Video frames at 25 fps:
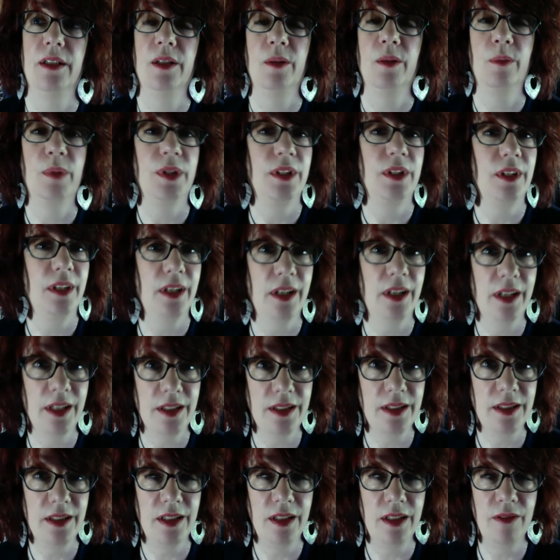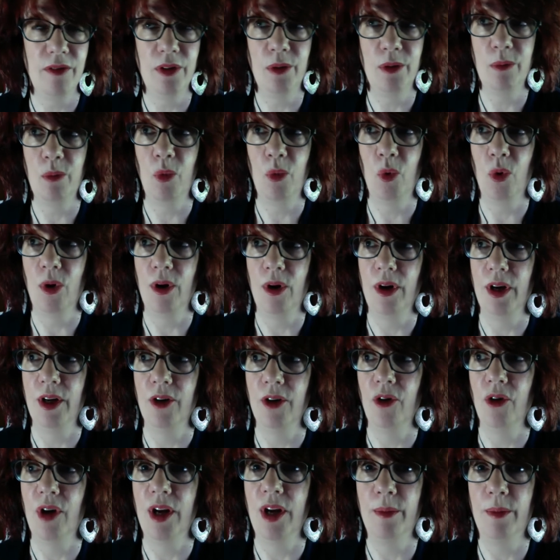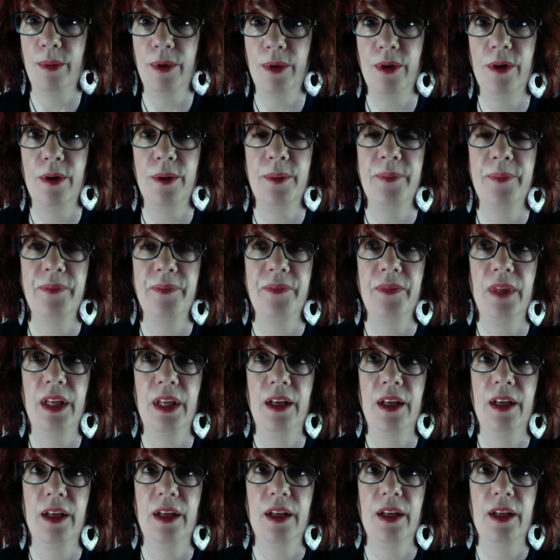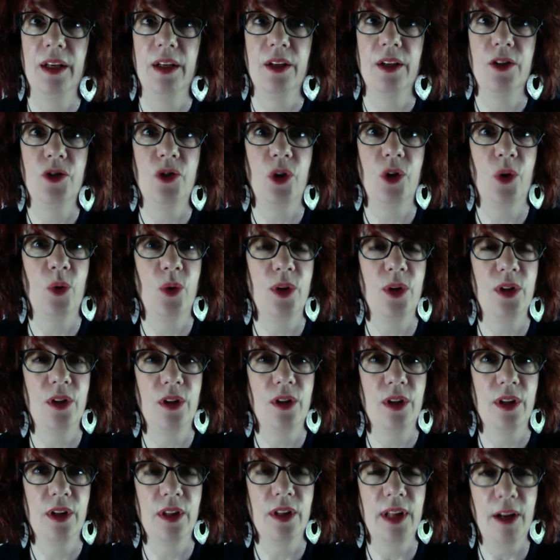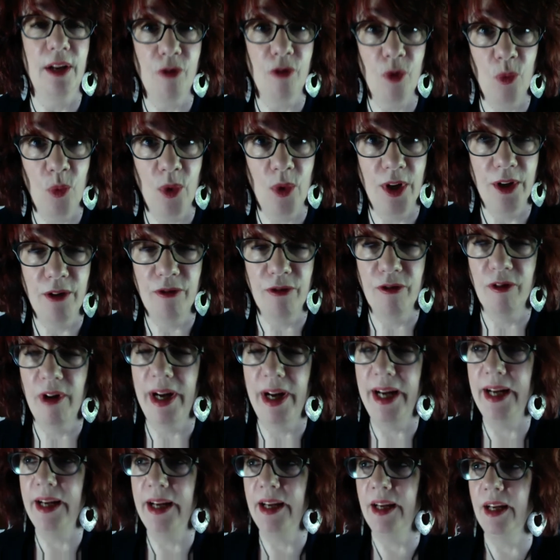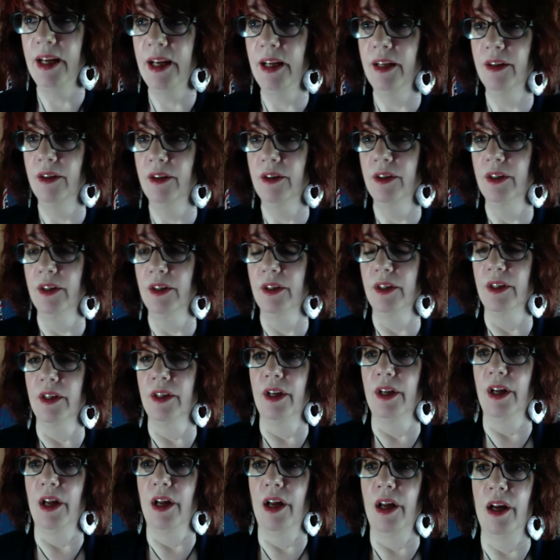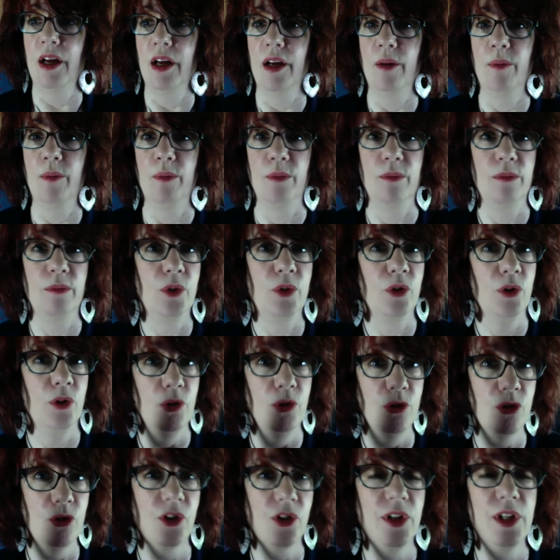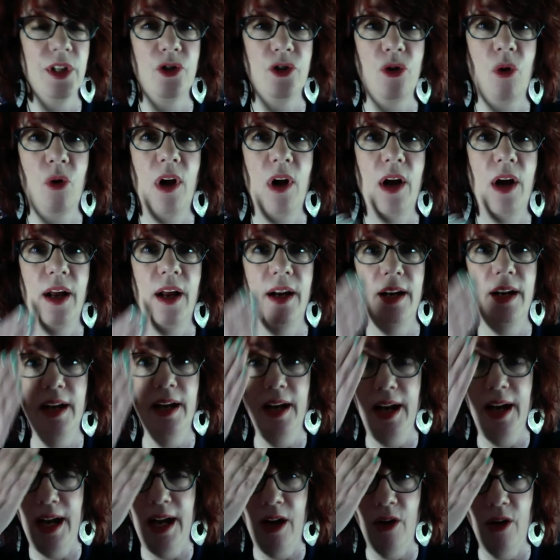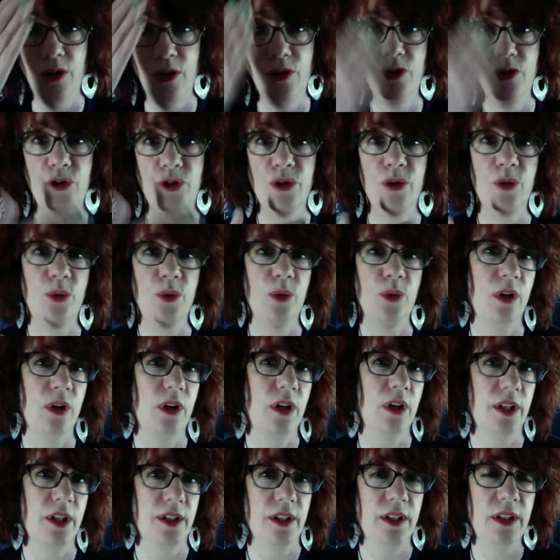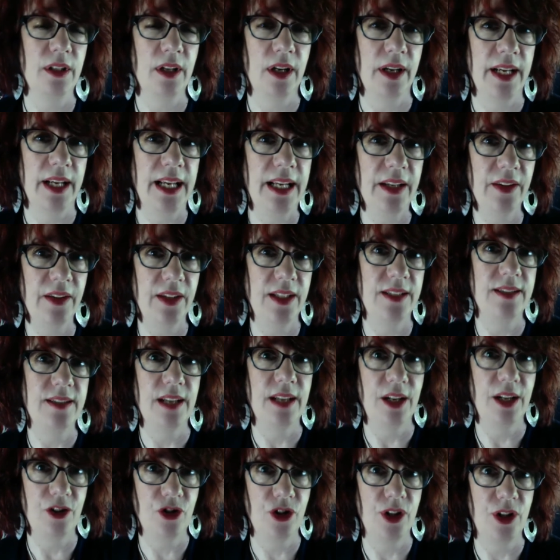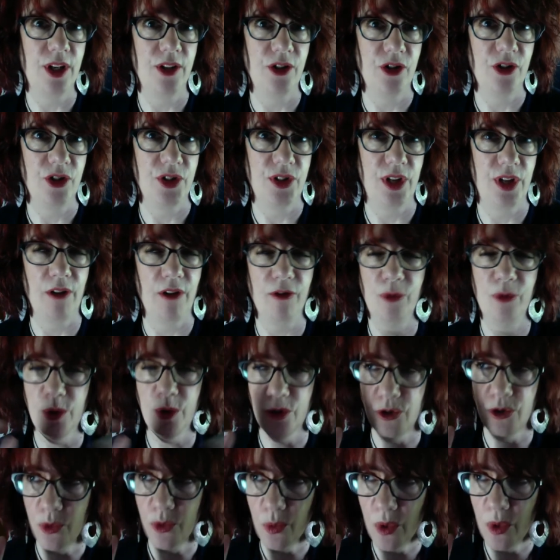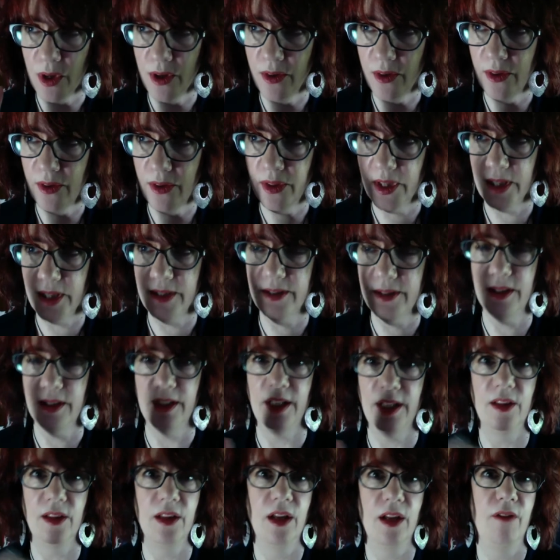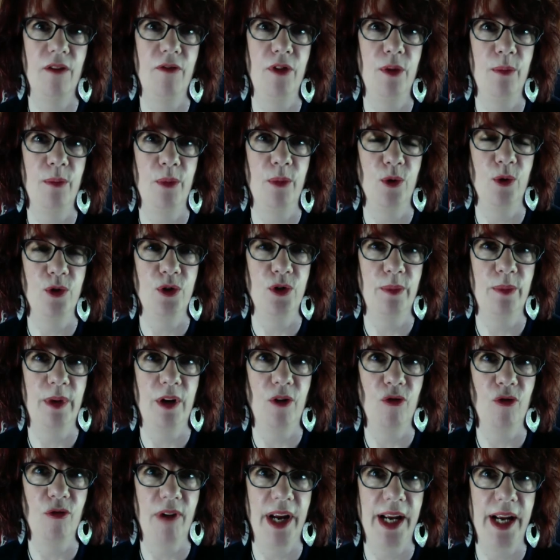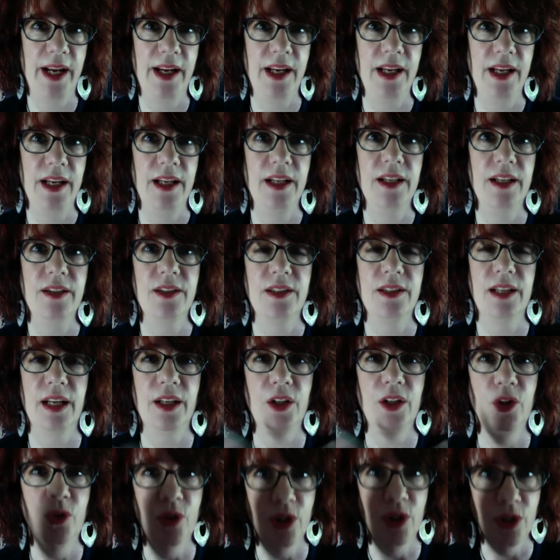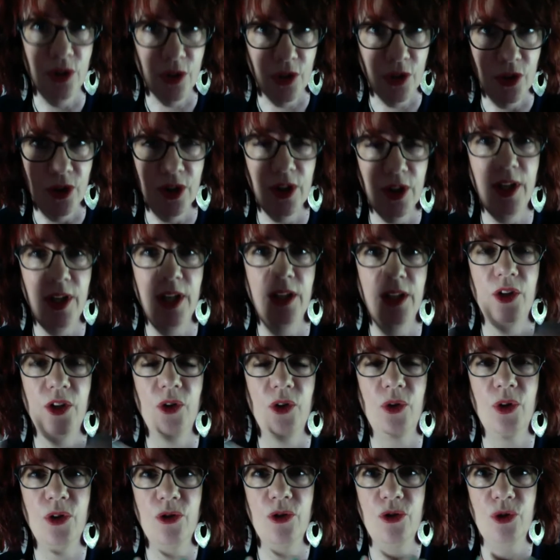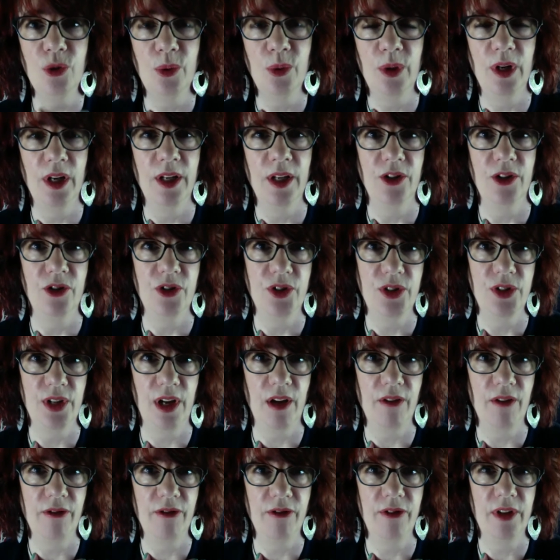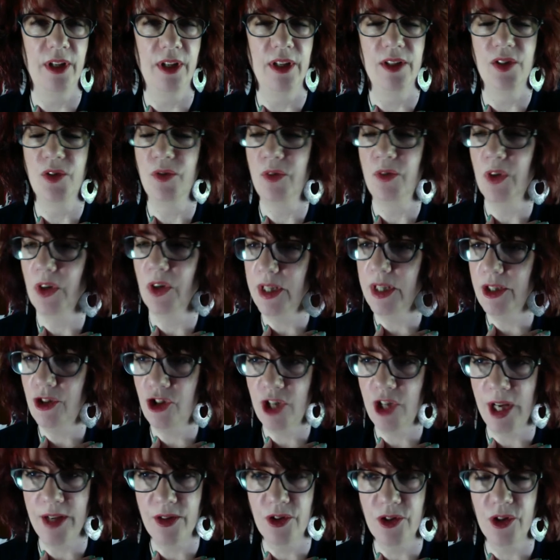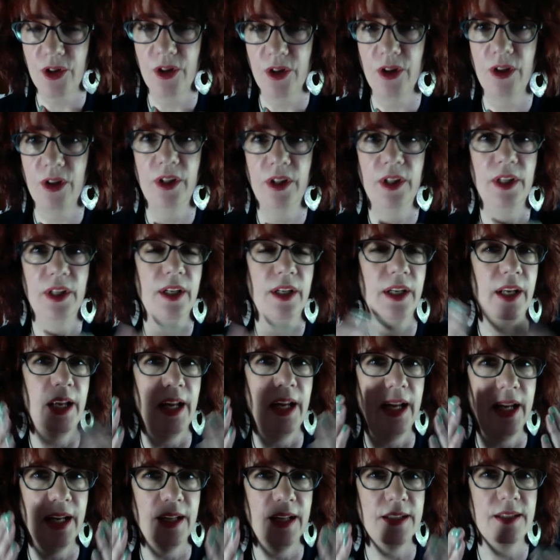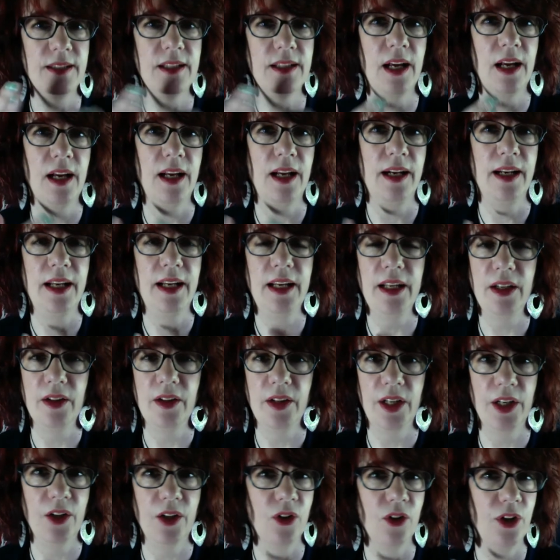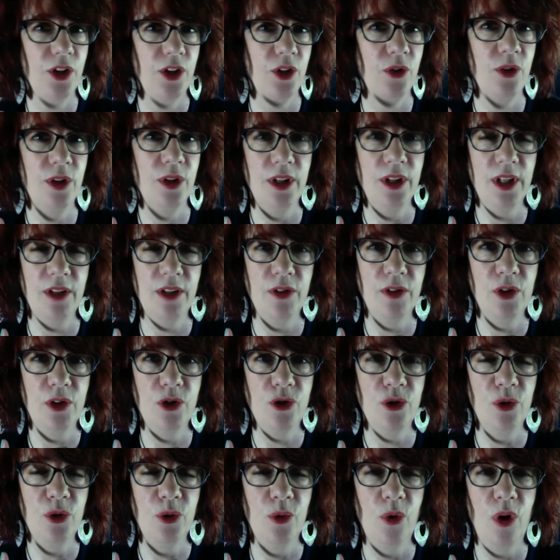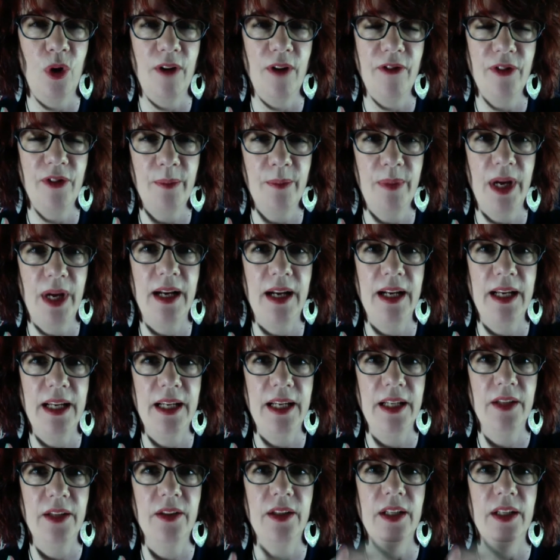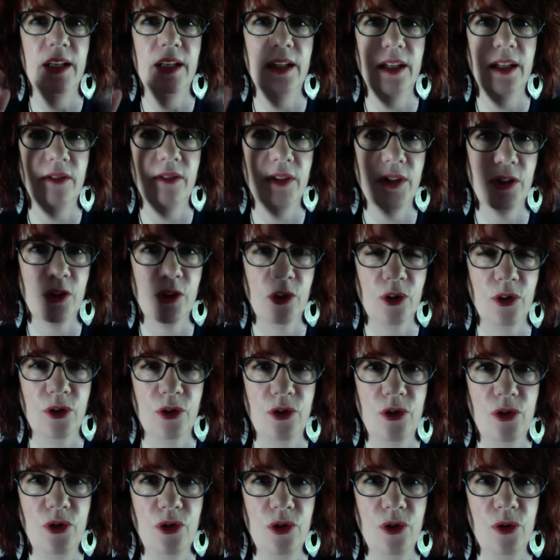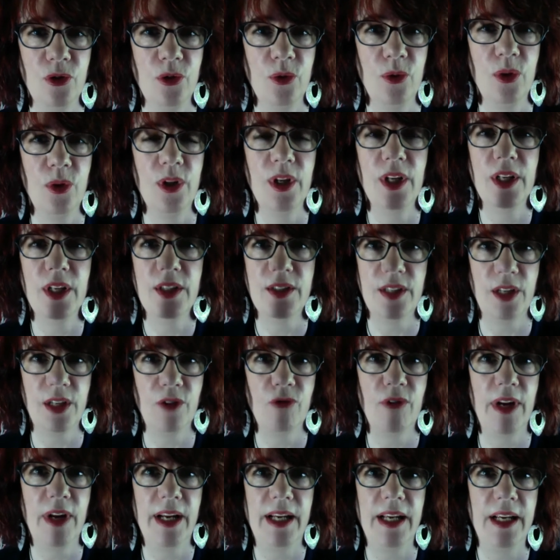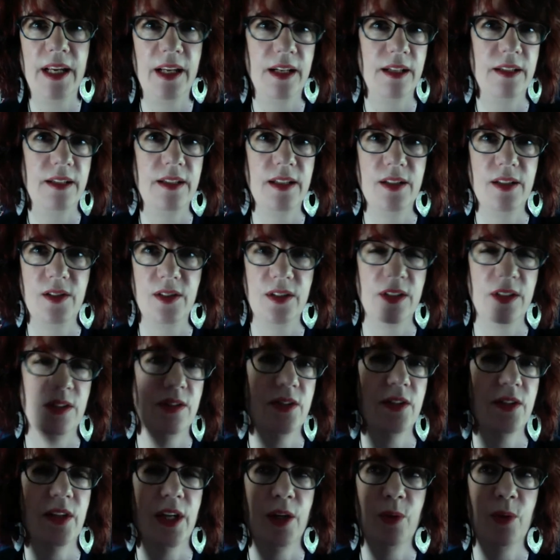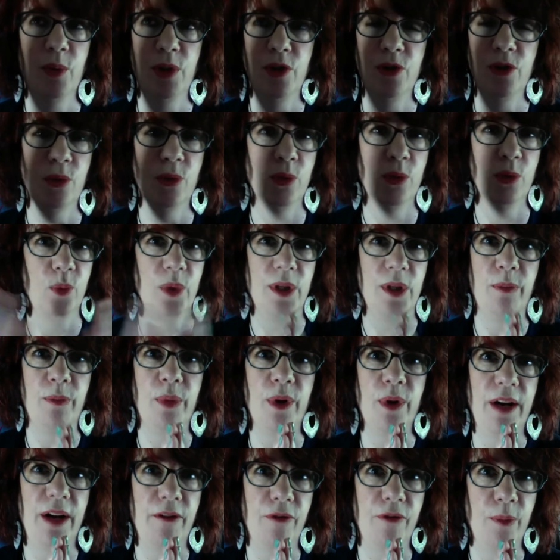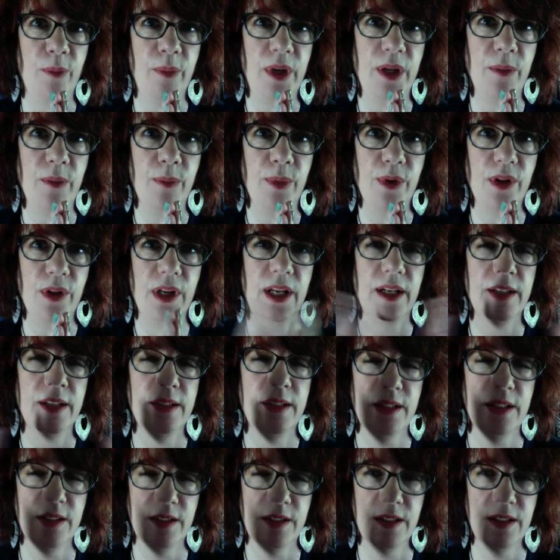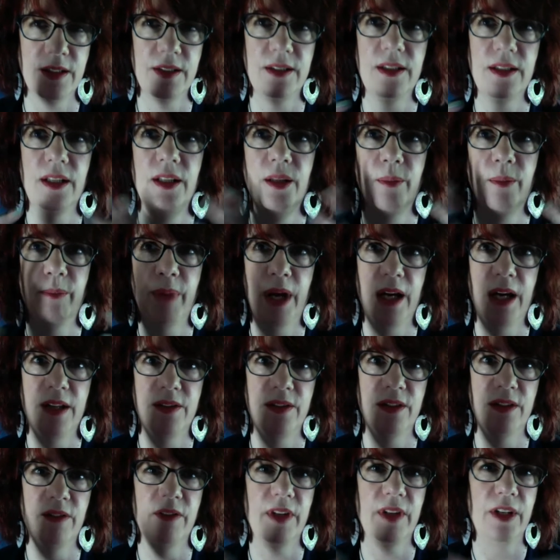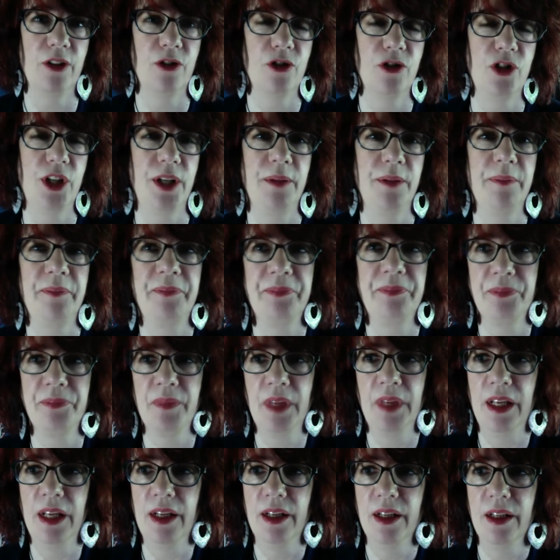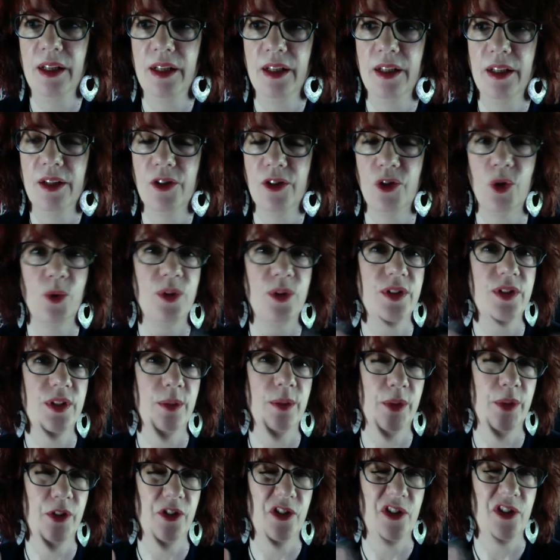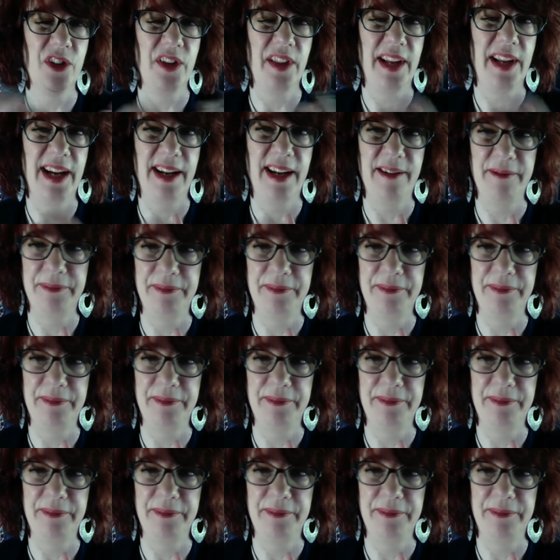But then it gets even more incredible. So in the level 1 of Reiki, you're usually taught how to do a healing session on yourself, which is one of the things that I love the most about Reiki, is that you can learn and you can do it on yourself. And it's very gentle, hands-on healing, or you can even do off the body healing and even learn to send Reiki at a distance, like we do when we pray for people at a distance and the positive energy. So it's similar to that.